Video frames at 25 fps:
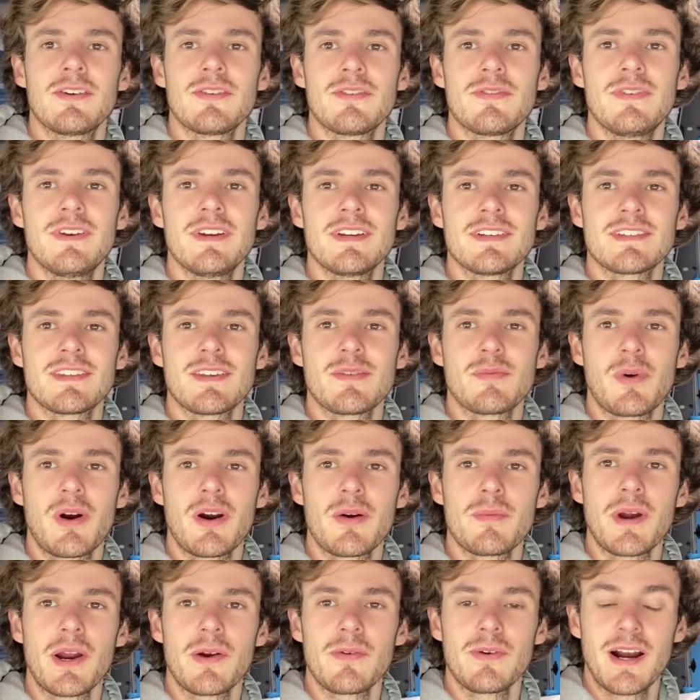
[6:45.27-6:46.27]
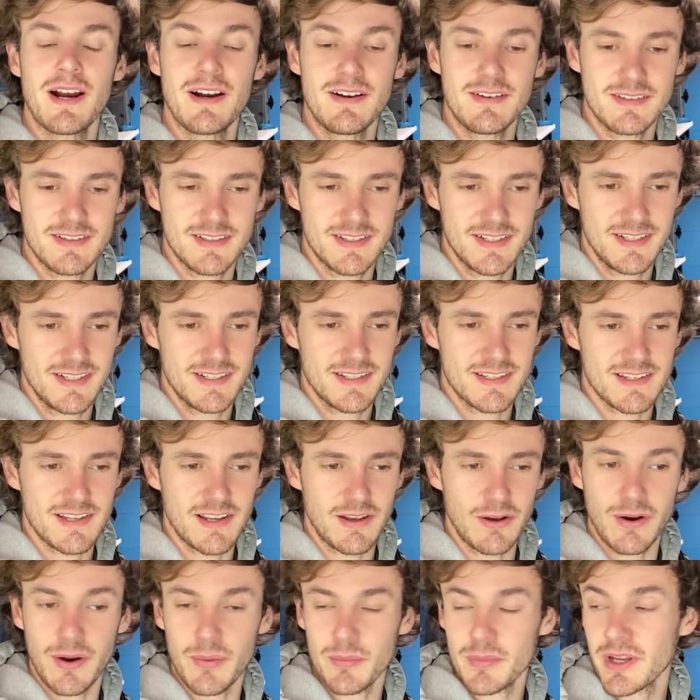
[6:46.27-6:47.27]
Just finished this part of my route.
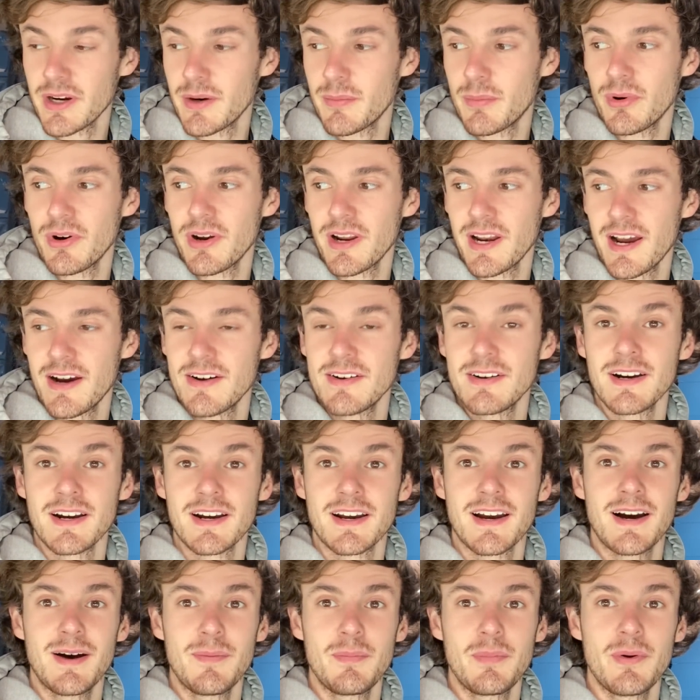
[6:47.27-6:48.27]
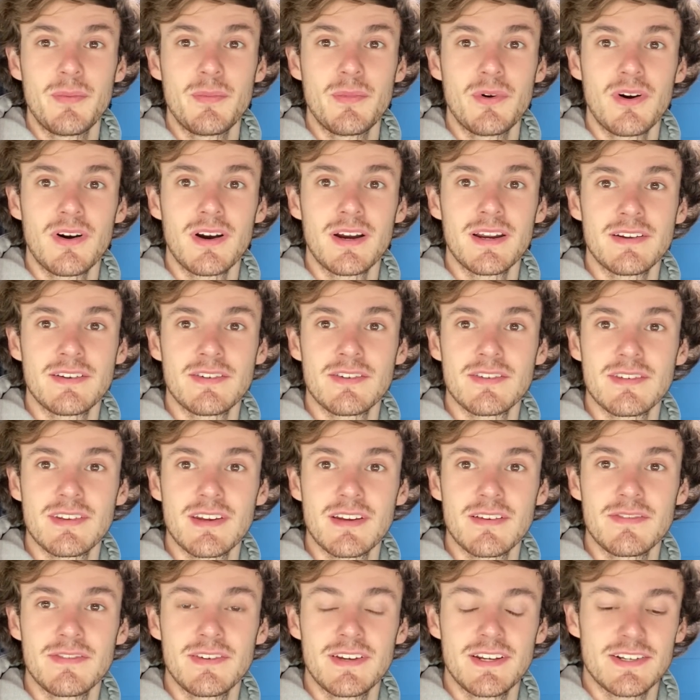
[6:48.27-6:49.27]
So I'm gonna point out a couple more
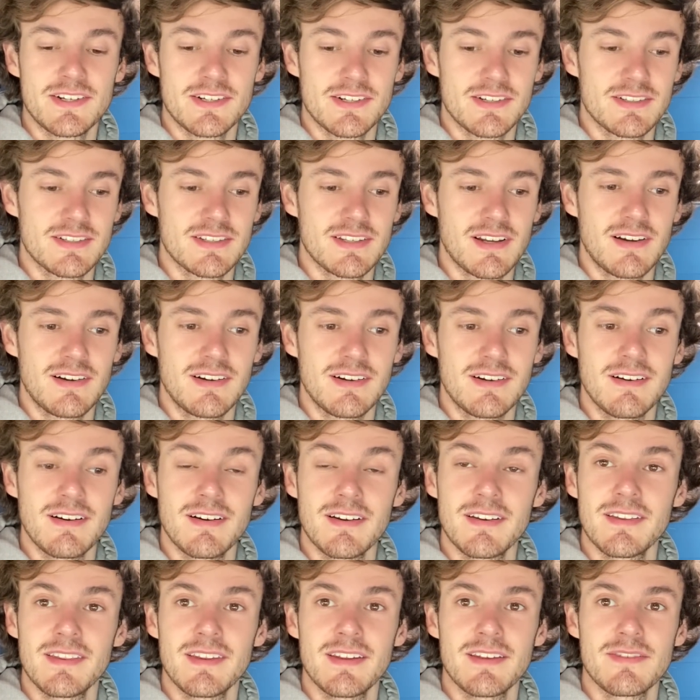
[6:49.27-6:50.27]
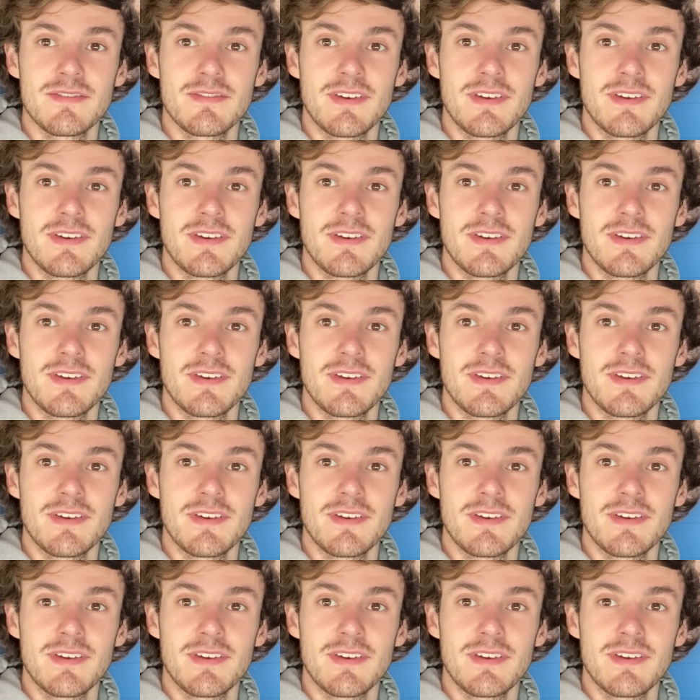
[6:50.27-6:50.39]
interesting features on this